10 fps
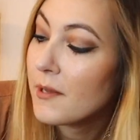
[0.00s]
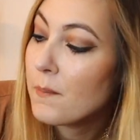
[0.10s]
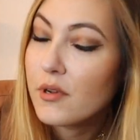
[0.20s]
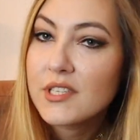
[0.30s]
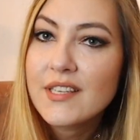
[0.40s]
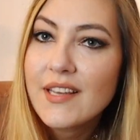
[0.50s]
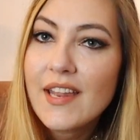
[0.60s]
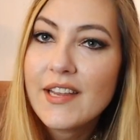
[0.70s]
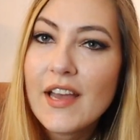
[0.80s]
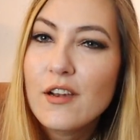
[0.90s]
putting
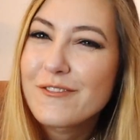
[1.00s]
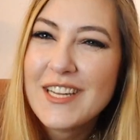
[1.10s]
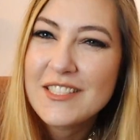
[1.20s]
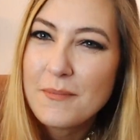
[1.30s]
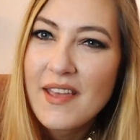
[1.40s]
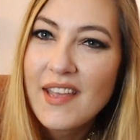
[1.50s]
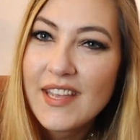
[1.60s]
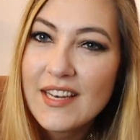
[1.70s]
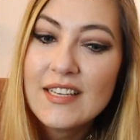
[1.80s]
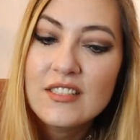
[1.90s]
any kind of dust bag
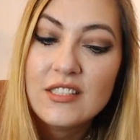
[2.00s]
in it,